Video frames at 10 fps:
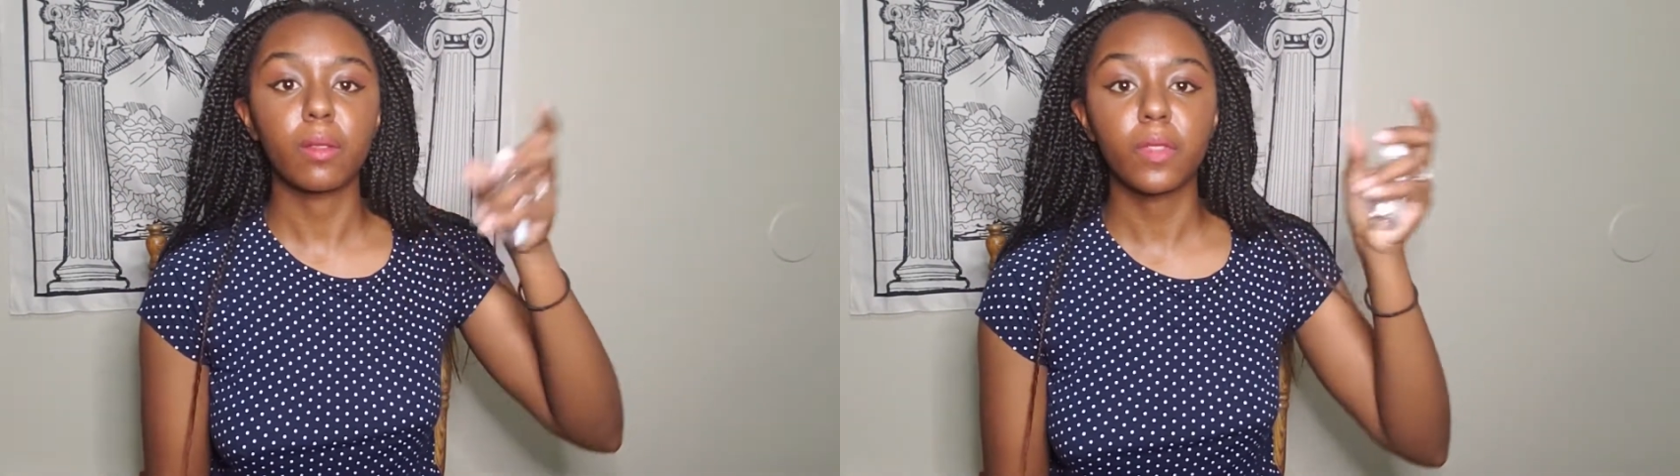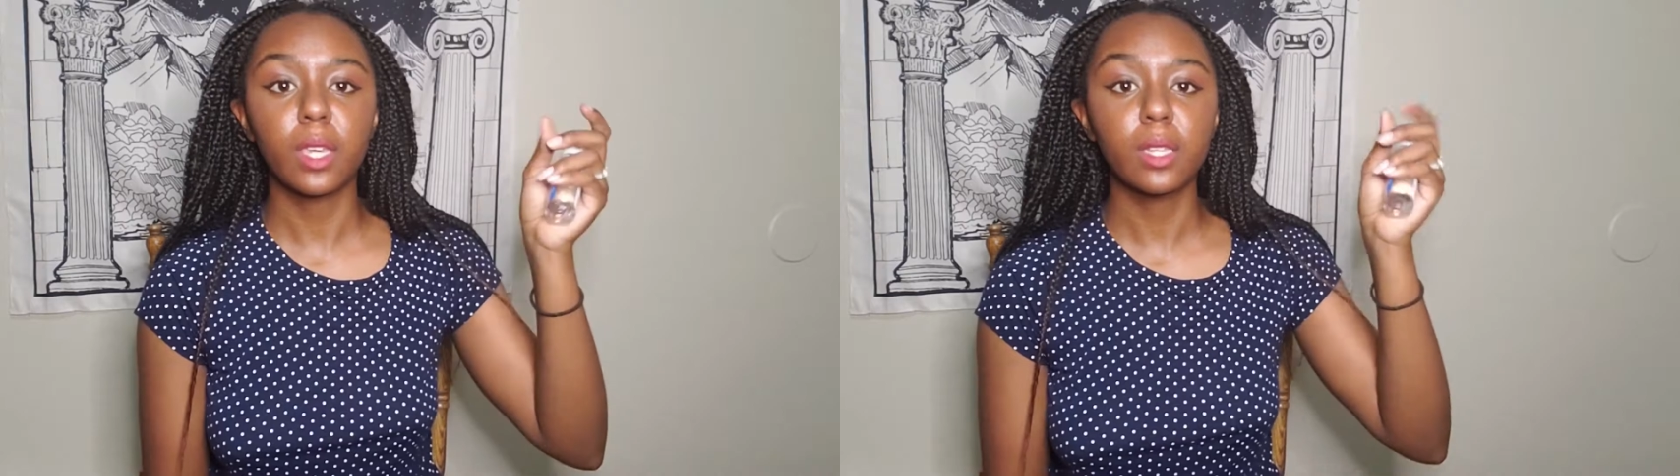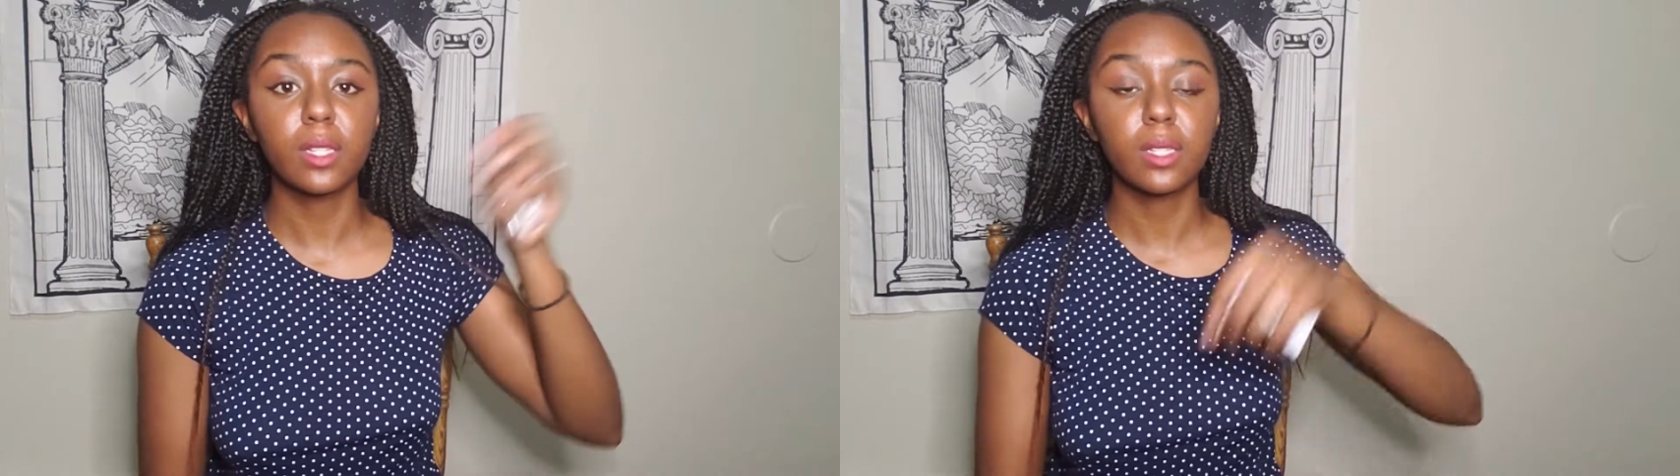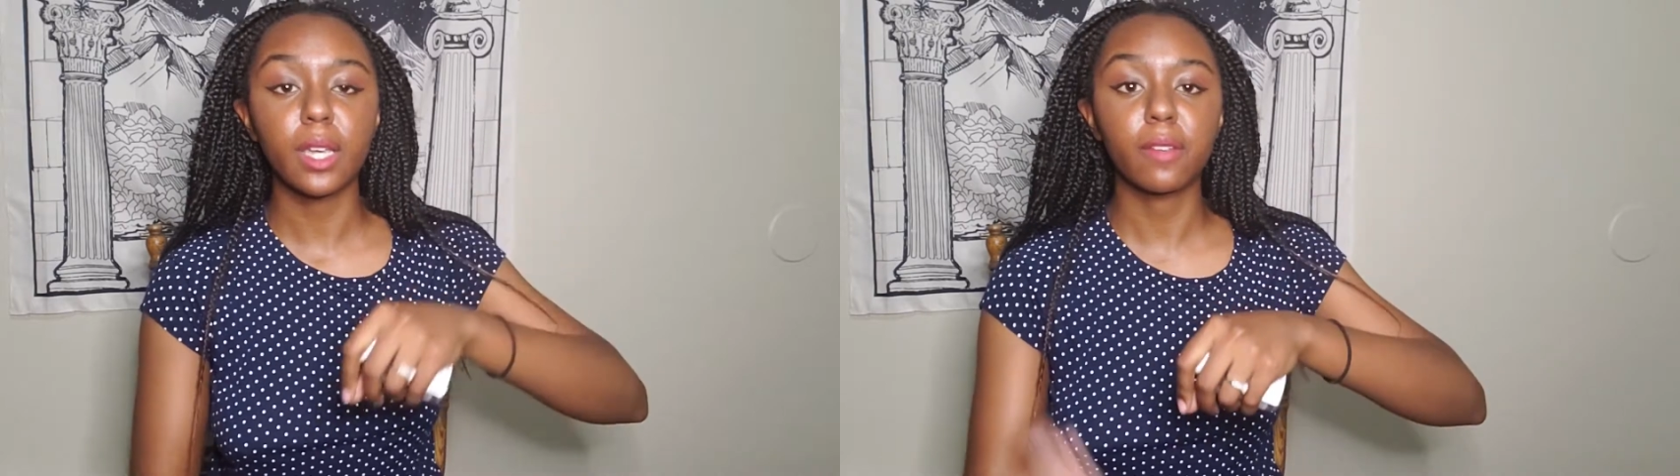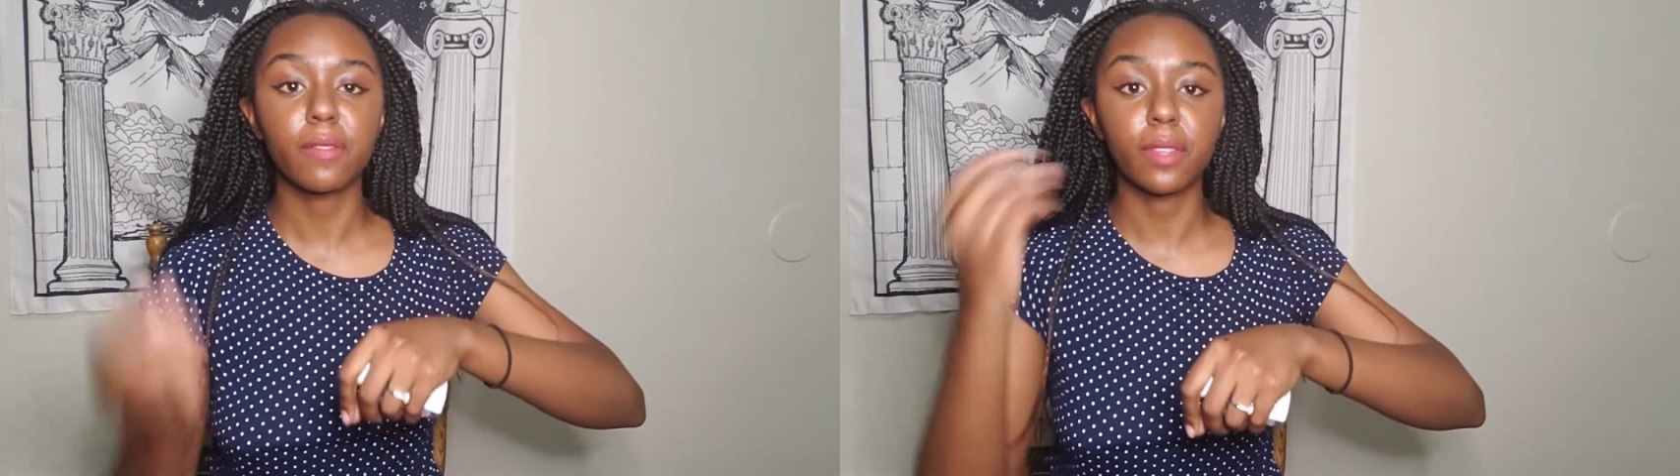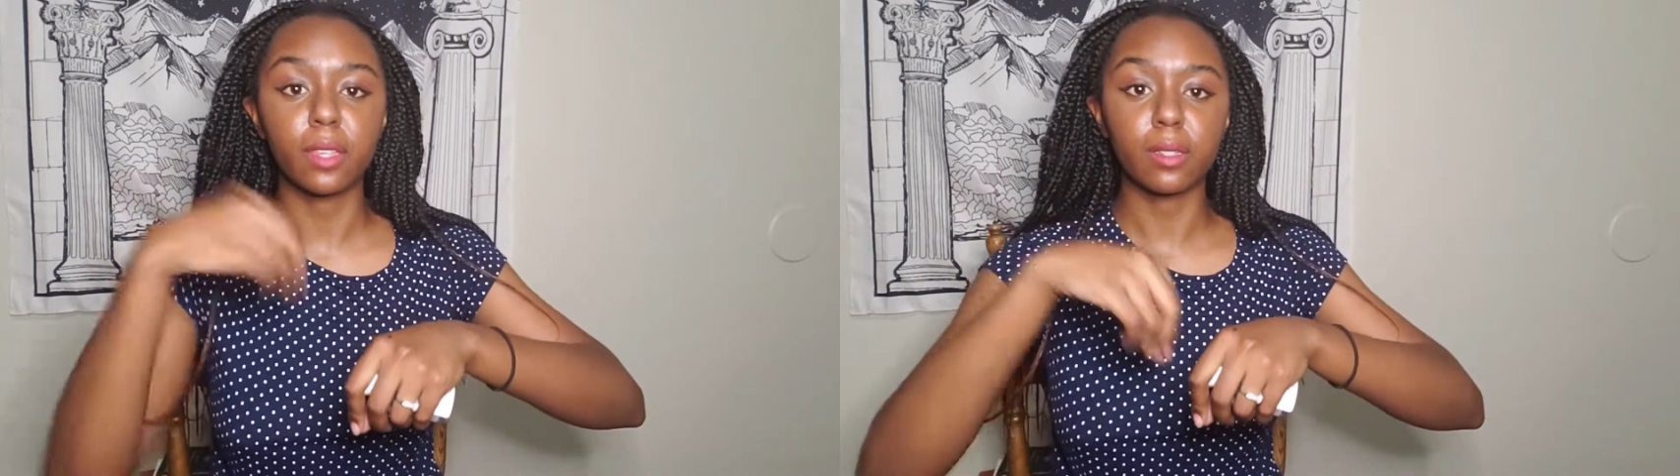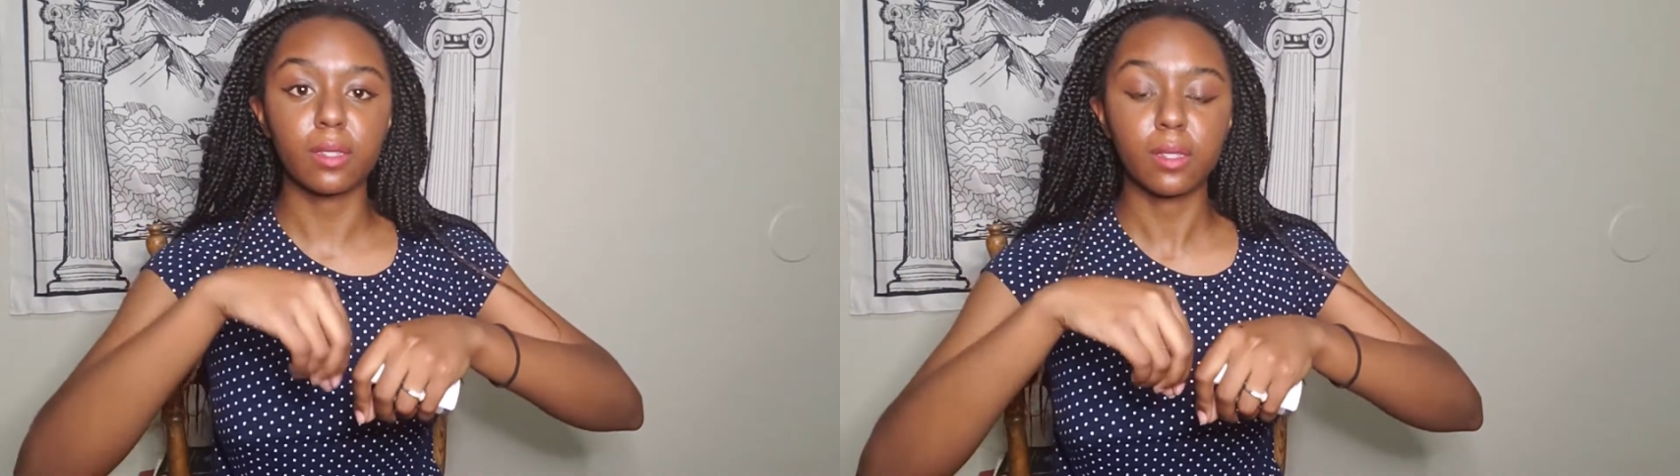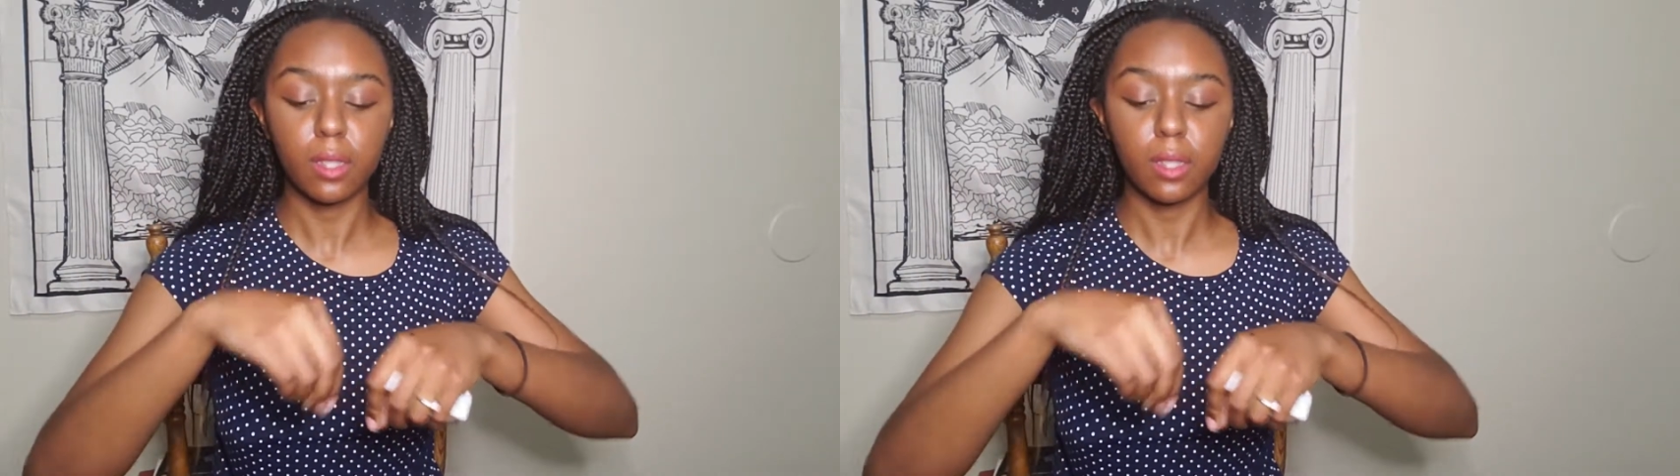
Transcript: things inside of things.